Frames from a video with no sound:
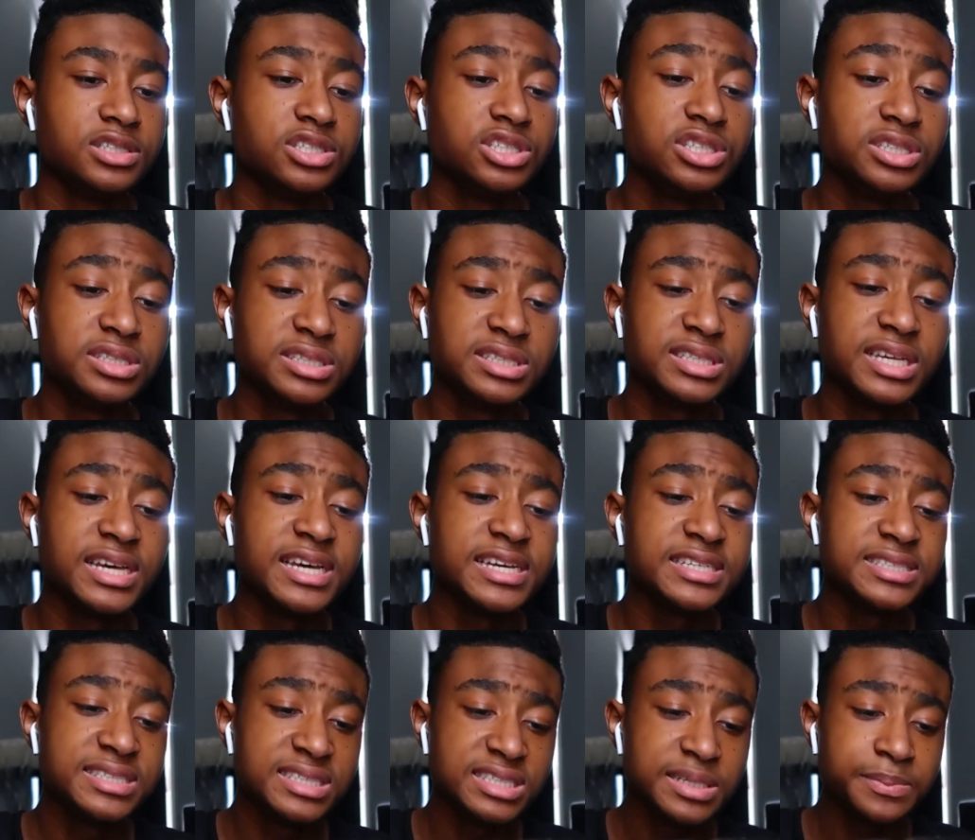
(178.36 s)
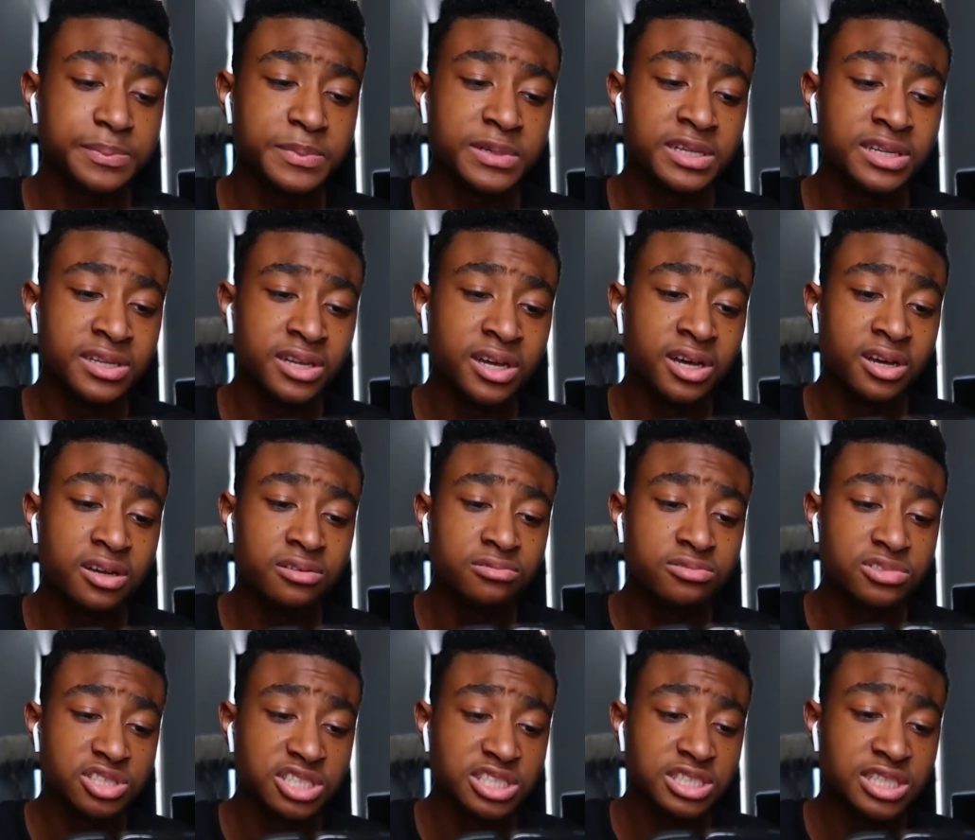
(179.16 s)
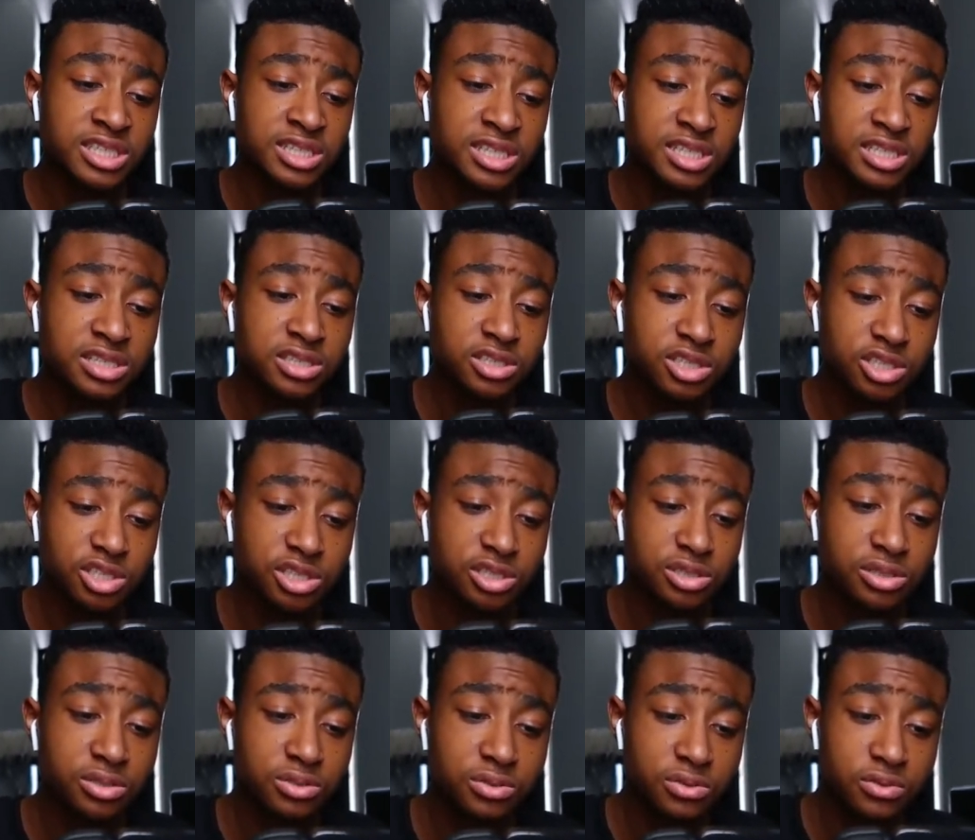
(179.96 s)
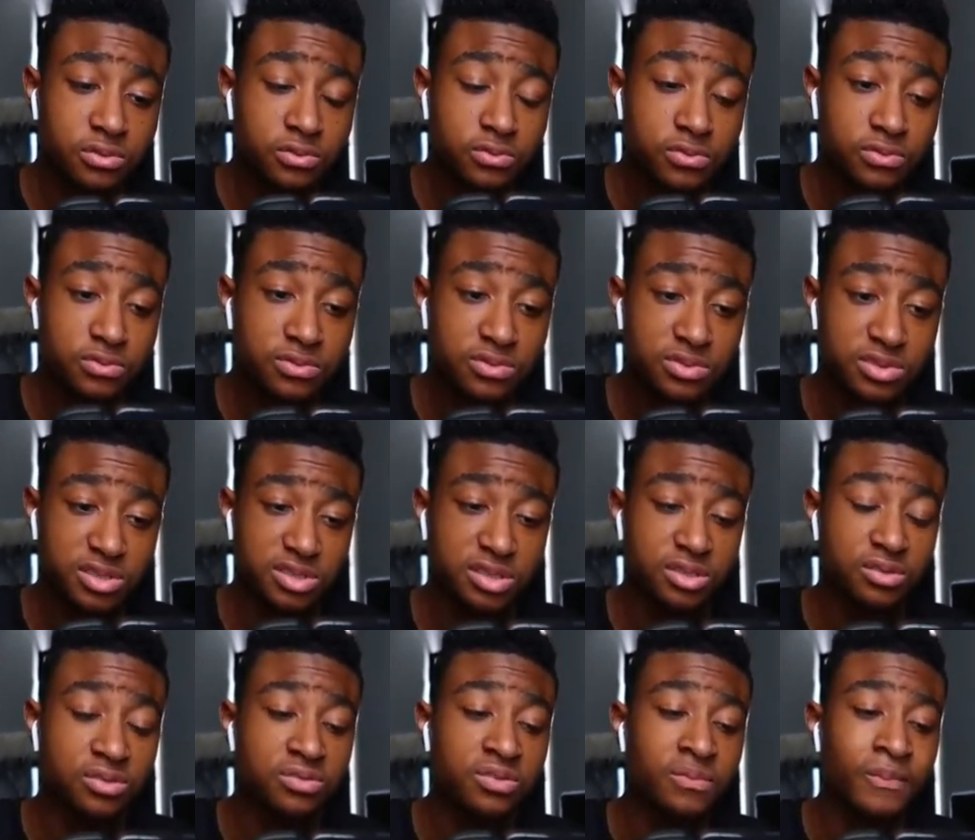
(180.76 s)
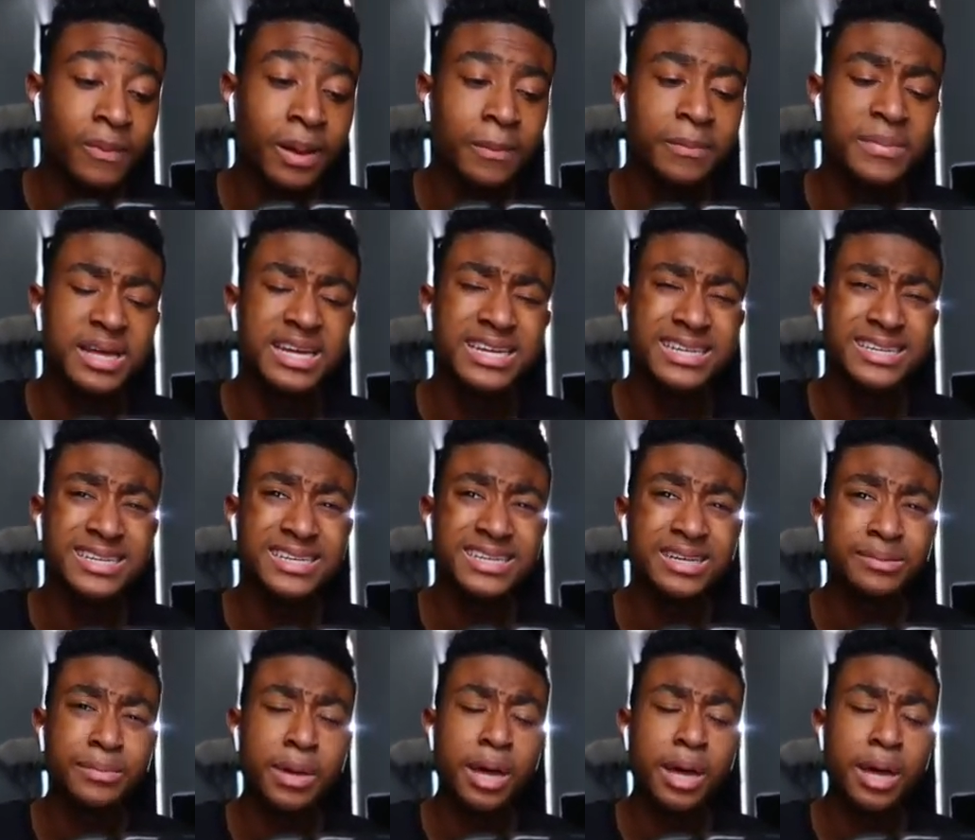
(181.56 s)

She says sipping on gin and juice. On my money, on